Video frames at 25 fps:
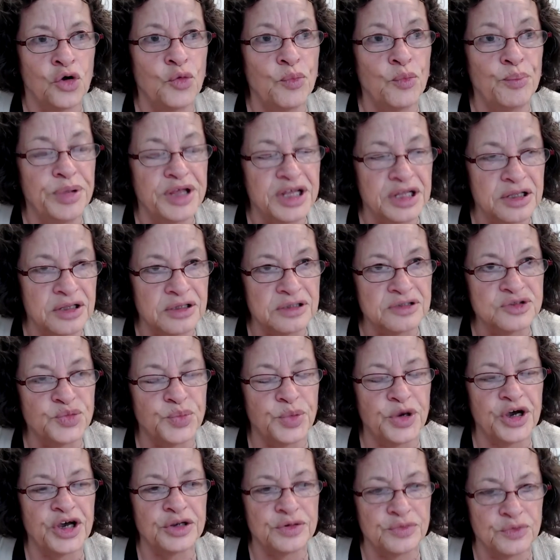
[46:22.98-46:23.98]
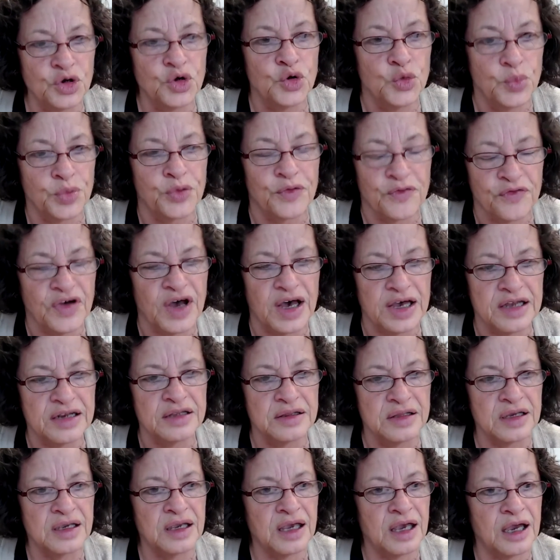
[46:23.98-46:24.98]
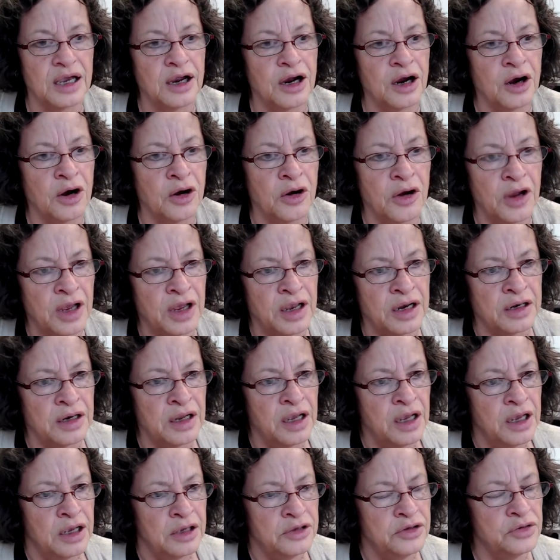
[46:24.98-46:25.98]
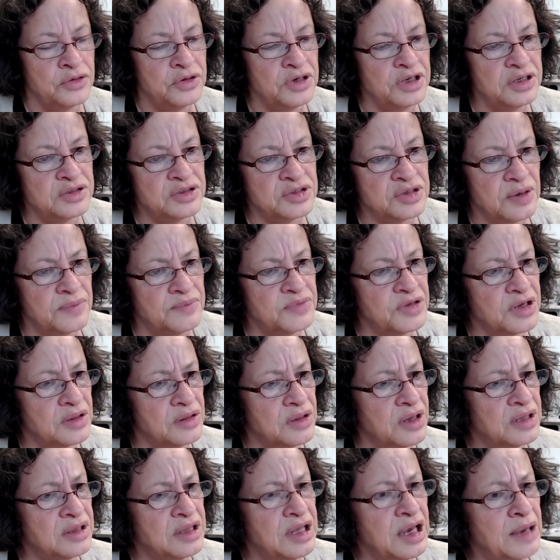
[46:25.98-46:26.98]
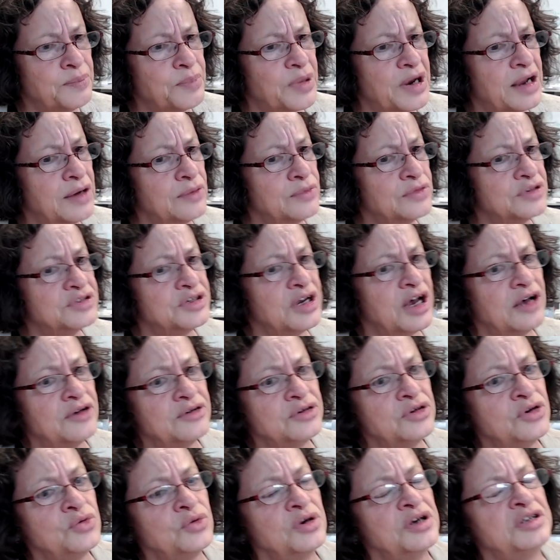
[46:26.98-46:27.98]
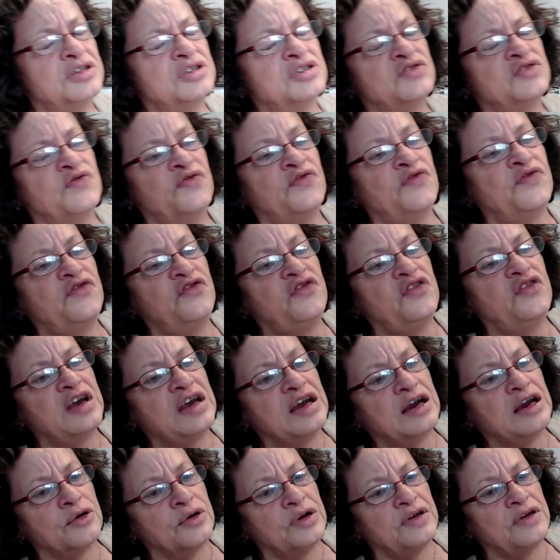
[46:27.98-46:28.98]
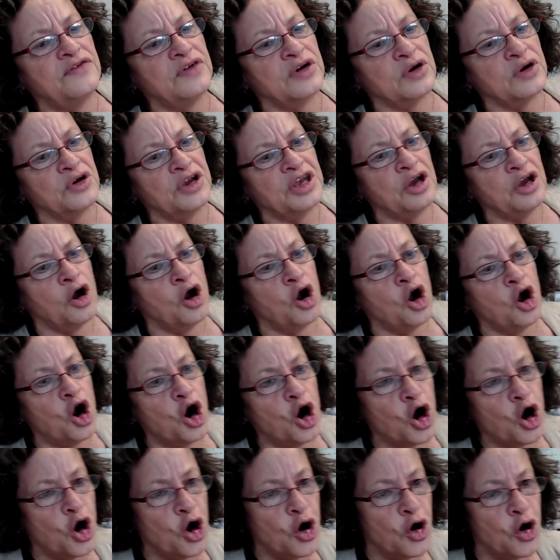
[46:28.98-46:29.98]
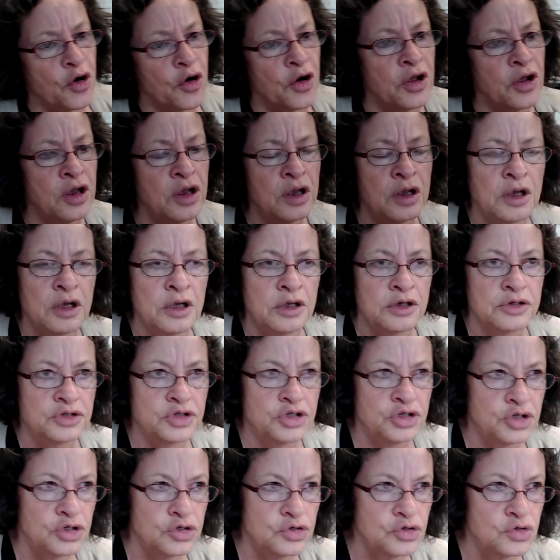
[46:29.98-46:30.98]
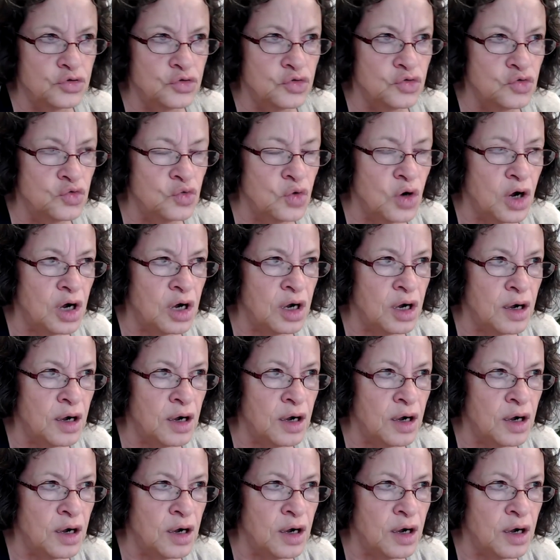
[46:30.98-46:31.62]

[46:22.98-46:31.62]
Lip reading: billed, but who provided the care? And you need something like that. But I will tell you, it is very, very hard to